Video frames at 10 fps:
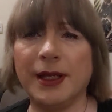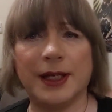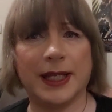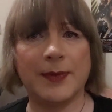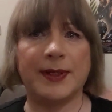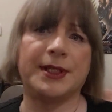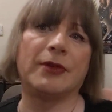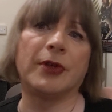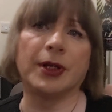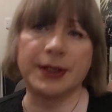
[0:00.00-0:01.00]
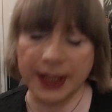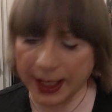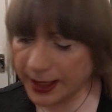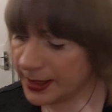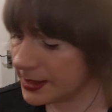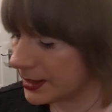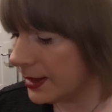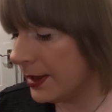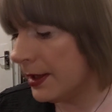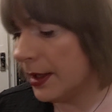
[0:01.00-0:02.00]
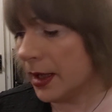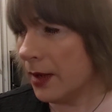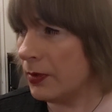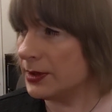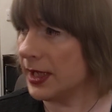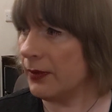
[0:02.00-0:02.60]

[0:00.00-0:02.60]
They keep it self-contained. Whereas